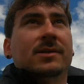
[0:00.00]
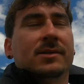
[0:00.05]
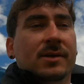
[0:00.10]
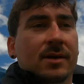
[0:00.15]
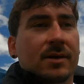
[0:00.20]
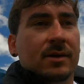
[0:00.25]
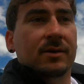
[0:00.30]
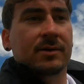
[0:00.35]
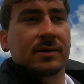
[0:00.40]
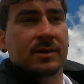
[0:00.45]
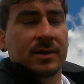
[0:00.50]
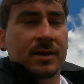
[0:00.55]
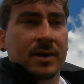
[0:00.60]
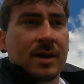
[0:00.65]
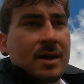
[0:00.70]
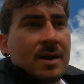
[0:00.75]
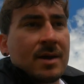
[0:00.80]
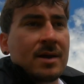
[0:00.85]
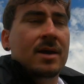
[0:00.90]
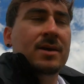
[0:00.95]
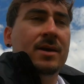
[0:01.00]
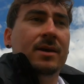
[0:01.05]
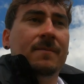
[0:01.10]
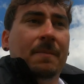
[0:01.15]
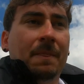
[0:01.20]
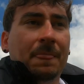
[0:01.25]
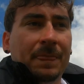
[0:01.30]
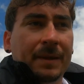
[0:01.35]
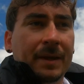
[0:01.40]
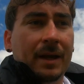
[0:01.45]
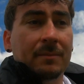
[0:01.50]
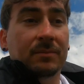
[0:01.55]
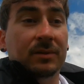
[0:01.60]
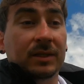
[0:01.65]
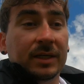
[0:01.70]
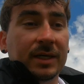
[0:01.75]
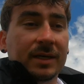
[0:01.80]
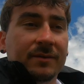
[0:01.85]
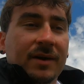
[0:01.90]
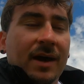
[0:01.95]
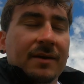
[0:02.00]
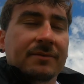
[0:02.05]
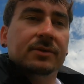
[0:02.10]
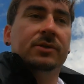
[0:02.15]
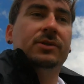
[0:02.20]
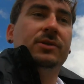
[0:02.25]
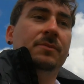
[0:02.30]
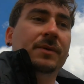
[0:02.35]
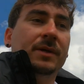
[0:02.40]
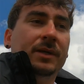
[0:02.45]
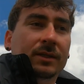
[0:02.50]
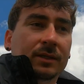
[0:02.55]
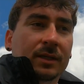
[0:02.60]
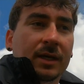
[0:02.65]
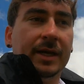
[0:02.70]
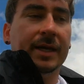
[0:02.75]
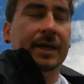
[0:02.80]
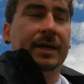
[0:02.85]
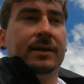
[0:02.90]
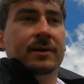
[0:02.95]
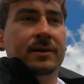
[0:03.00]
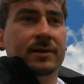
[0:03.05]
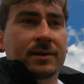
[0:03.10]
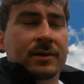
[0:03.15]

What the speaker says: So I believe after Chipeta Lake